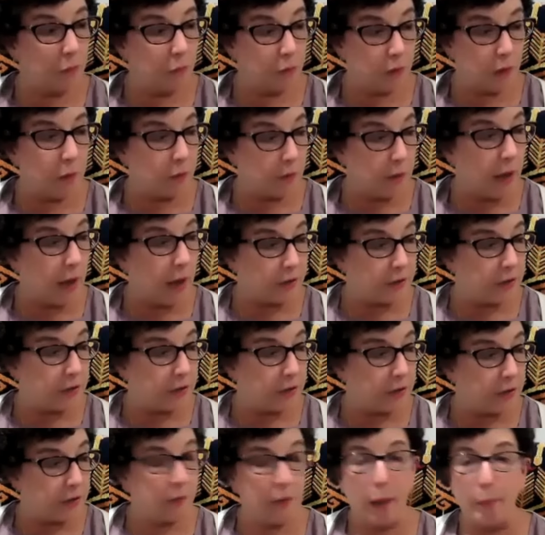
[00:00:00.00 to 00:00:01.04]
yes, the
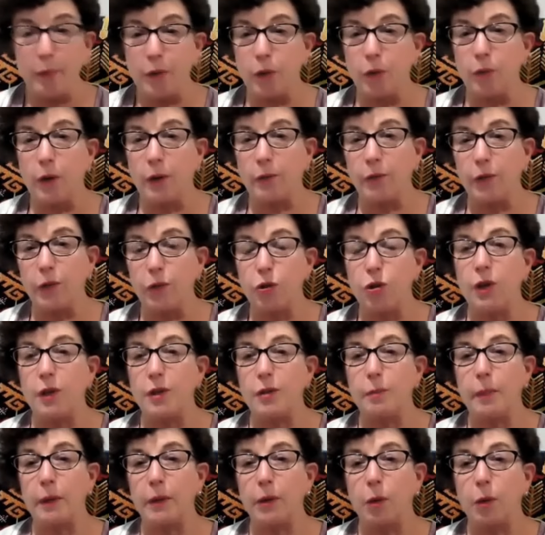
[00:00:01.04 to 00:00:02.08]
chemical revolution has
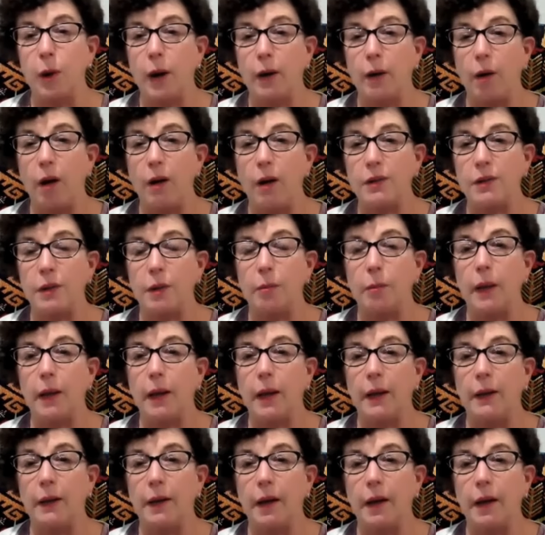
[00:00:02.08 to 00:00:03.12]
been quite awesome,
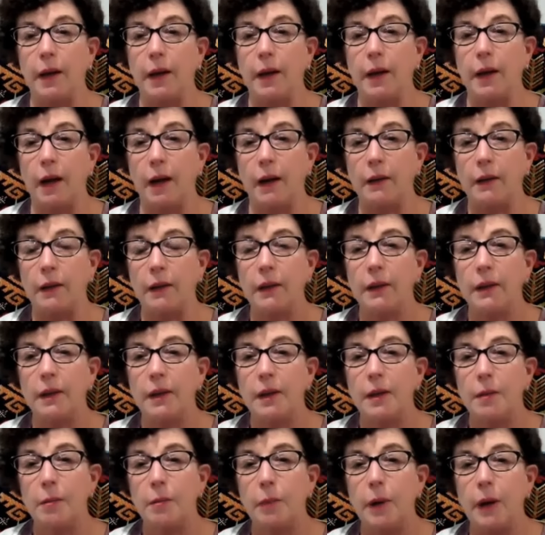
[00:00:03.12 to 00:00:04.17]
and
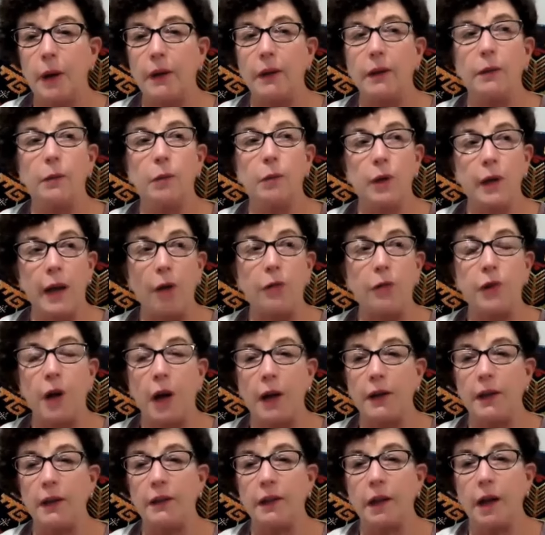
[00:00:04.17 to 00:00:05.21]
but we're now
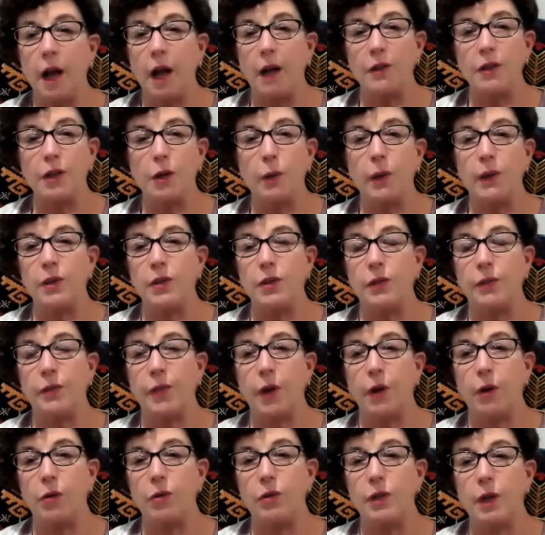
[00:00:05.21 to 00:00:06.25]
finding the consequences of
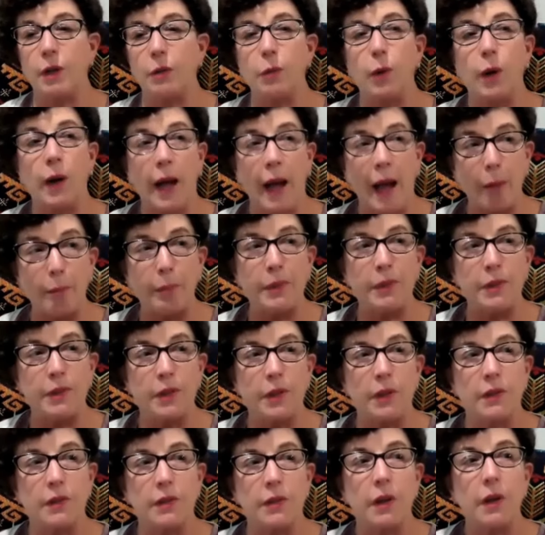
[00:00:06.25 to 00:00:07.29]
those. And what happens
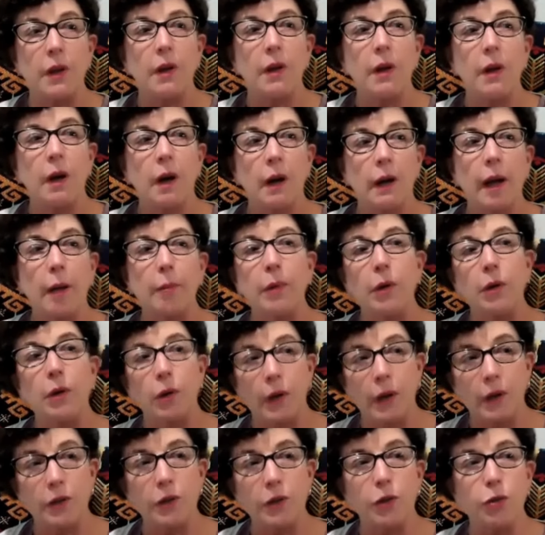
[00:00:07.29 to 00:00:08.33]
is a chemical
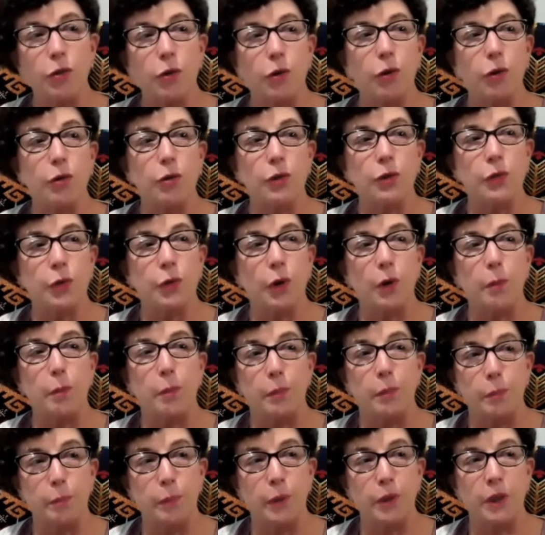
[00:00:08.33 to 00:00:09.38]
gets introduced for a
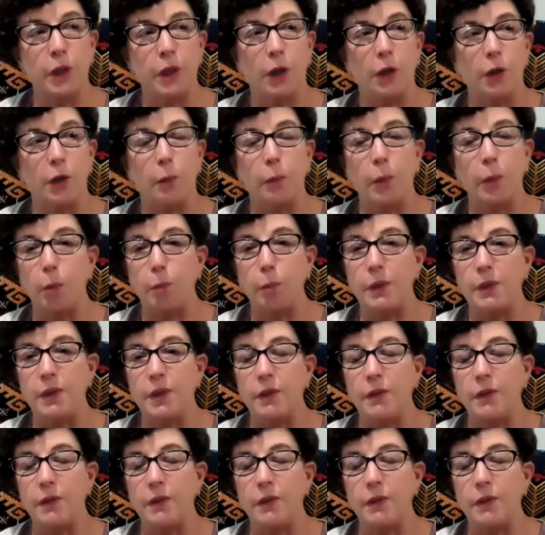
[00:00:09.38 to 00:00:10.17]
particular purpose,